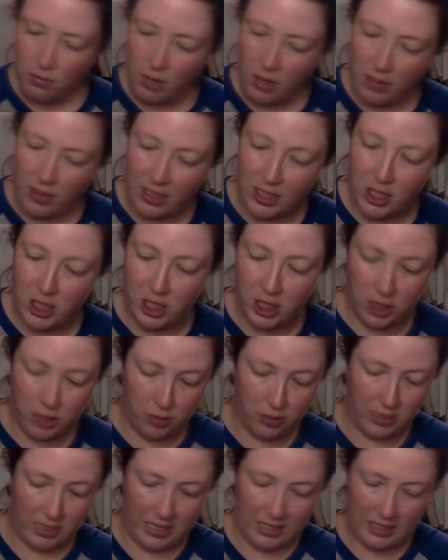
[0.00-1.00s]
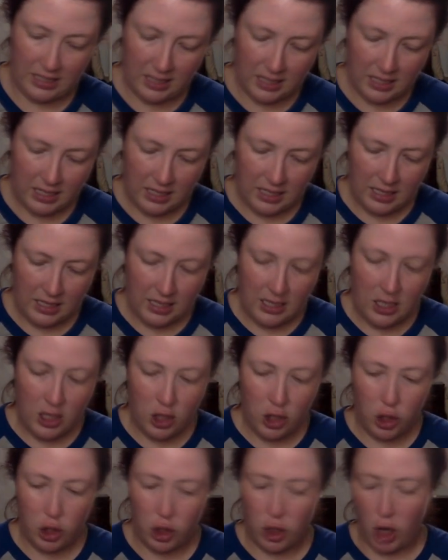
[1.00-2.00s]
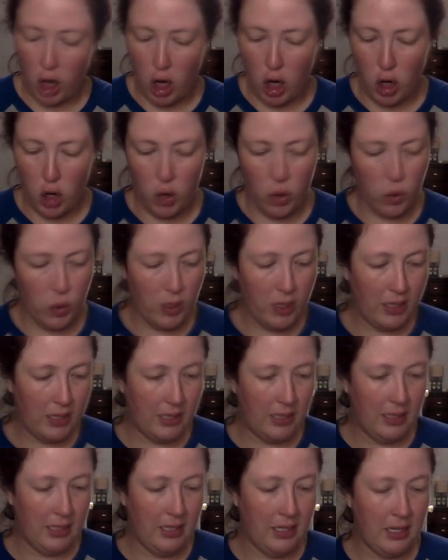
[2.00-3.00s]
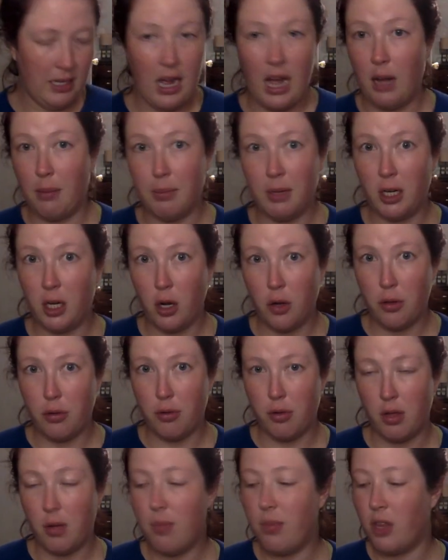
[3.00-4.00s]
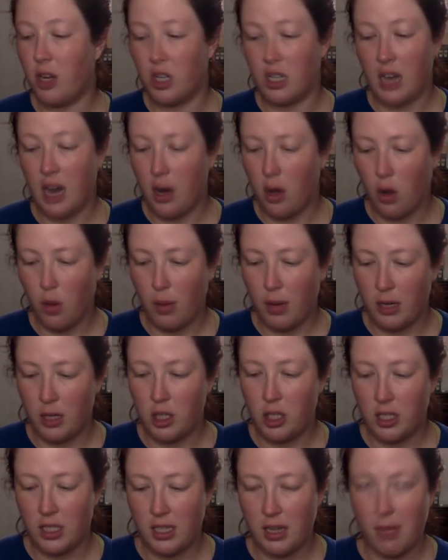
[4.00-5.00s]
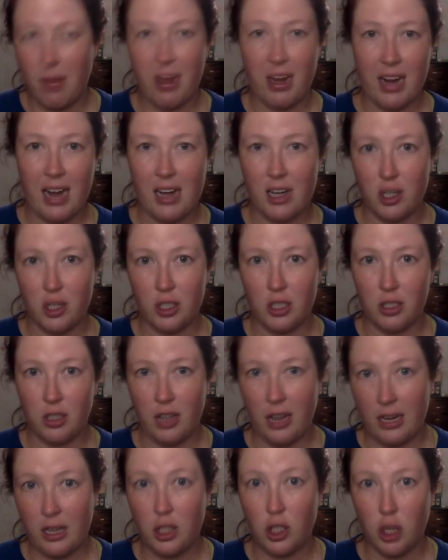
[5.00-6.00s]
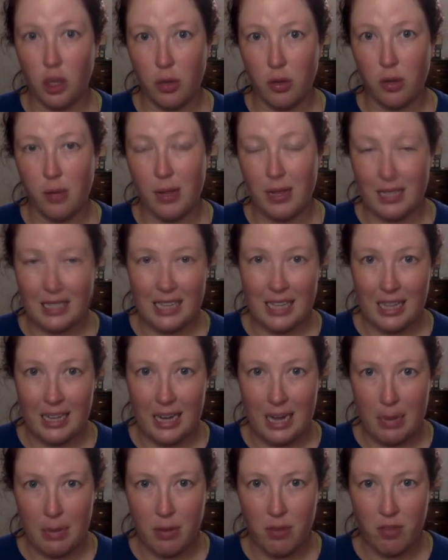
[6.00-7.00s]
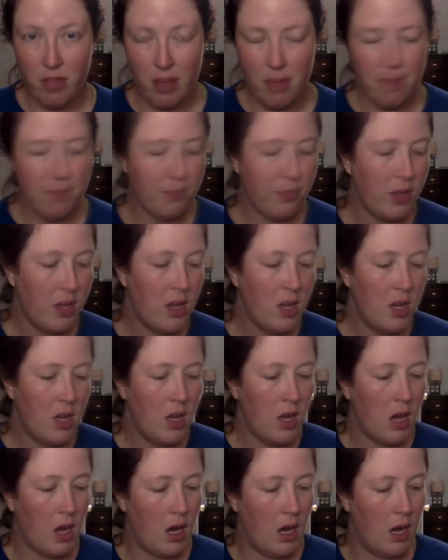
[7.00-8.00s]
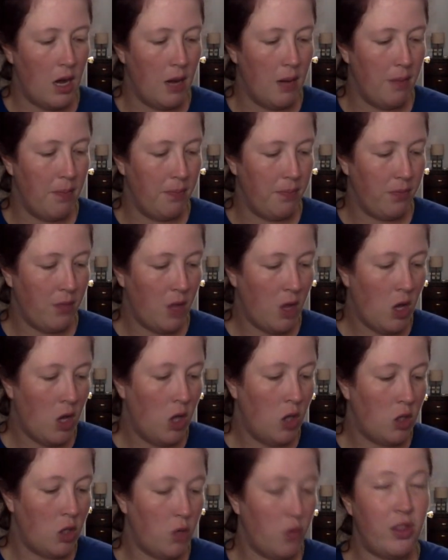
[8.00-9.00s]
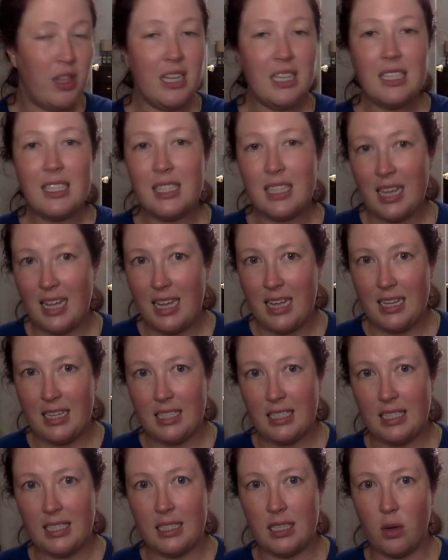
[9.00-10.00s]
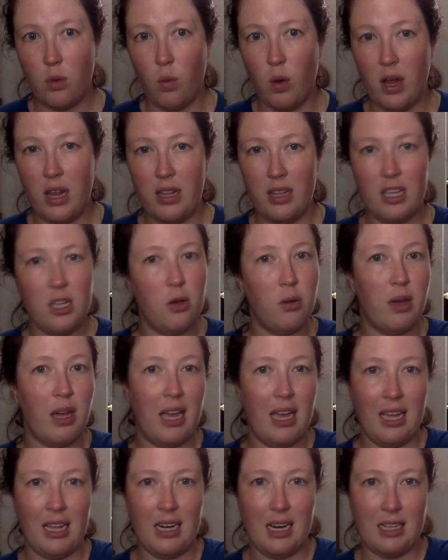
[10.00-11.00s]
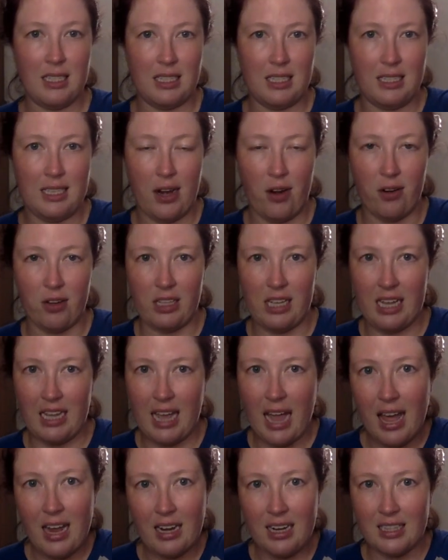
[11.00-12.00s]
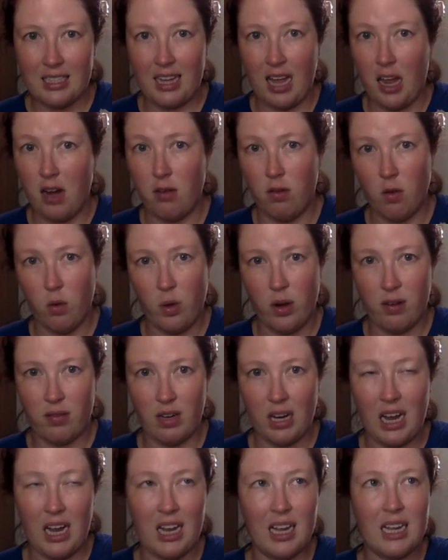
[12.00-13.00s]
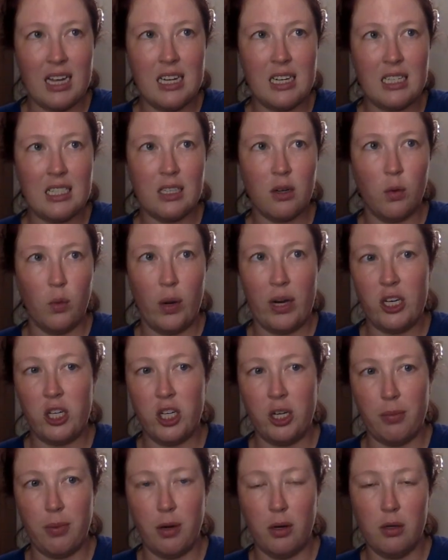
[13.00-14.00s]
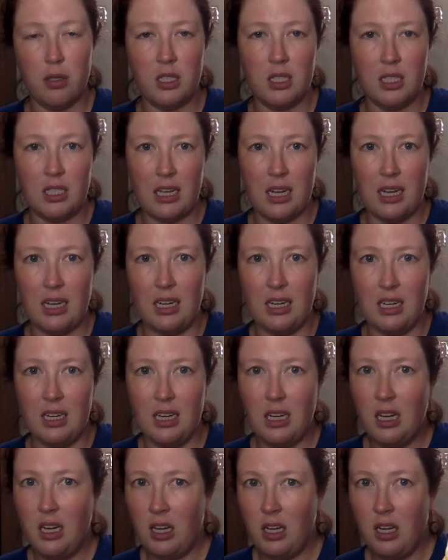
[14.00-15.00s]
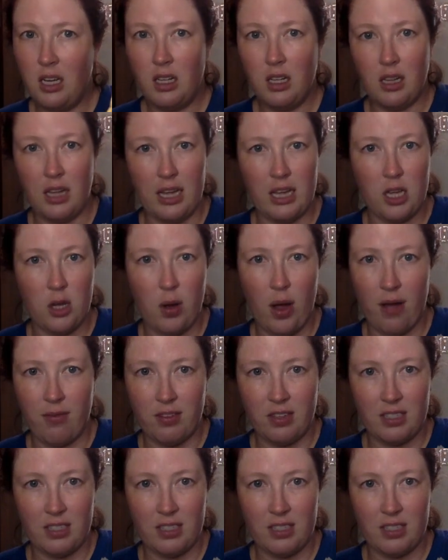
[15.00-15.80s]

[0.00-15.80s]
that she just released. So I'm gonna go through them. There's not a whole bunch. This time I can actually like show them and say the name of them. So this is one that you can't necessarily get. It's kind of a one of a kind. When she posts it, like, you have to